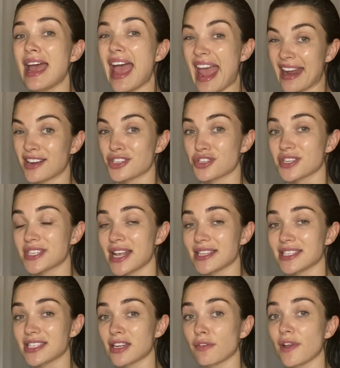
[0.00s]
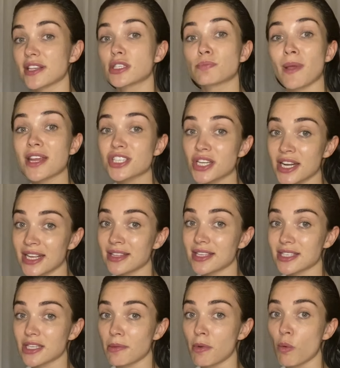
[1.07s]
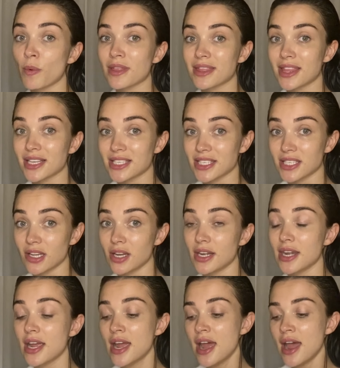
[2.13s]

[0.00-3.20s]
extra sensitive, especially in the summer with the sun.